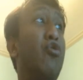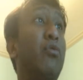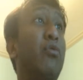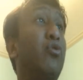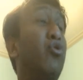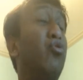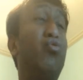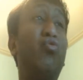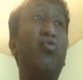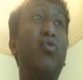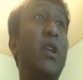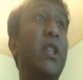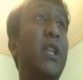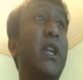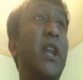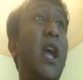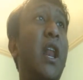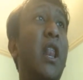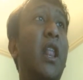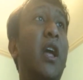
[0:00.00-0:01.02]
really not a
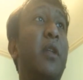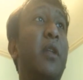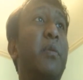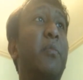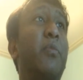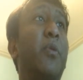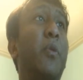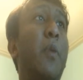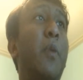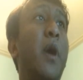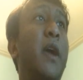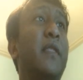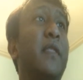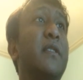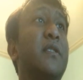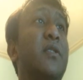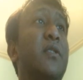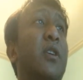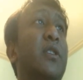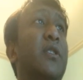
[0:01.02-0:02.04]
lot of people are buying these
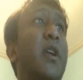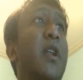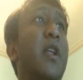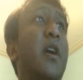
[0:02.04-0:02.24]
cards right now.